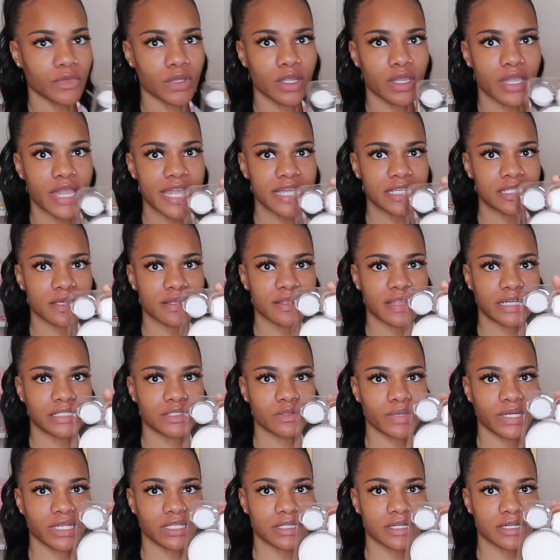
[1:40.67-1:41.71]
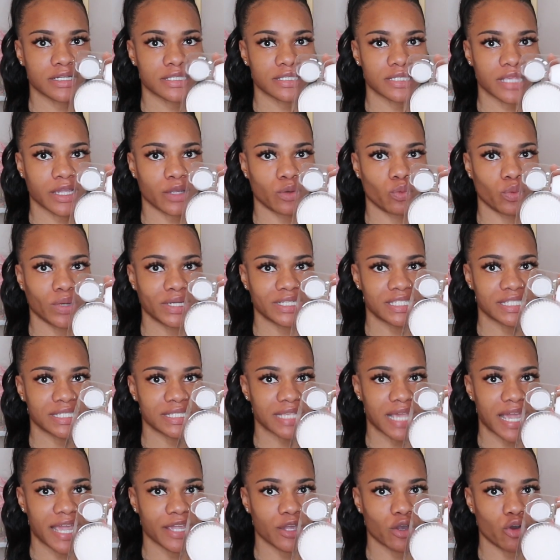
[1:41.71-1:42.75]
Okay, so that's what it looks like
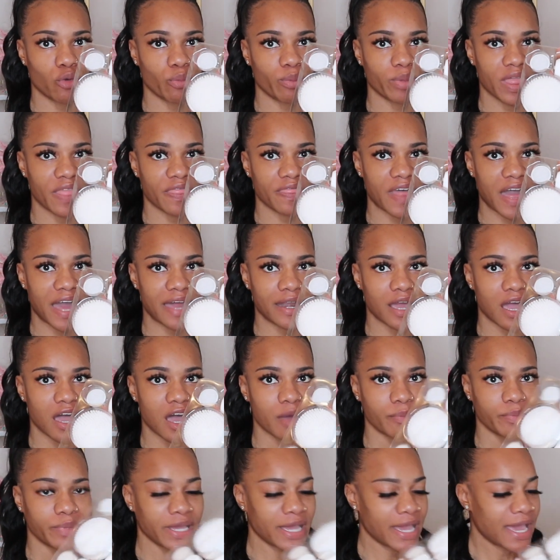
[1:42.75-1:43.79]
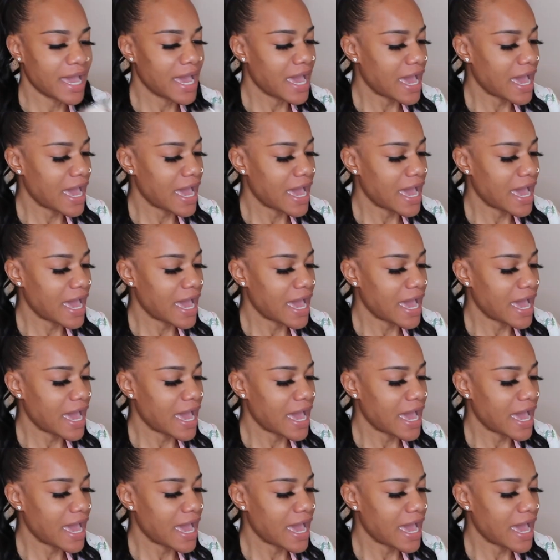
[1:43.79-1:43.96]
once I open that up.